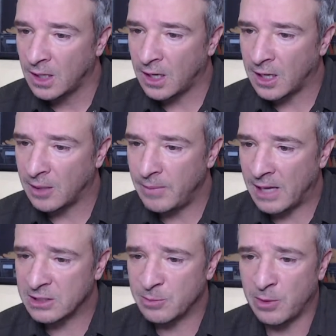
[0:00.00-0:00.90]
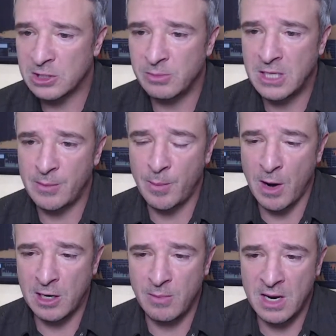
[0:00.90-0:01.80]
Um, how does a person become a
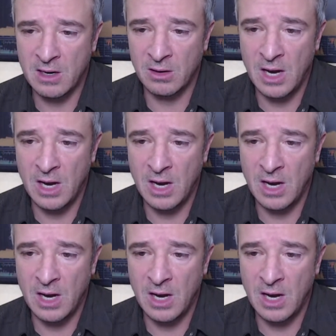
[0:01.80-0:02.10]
market maker?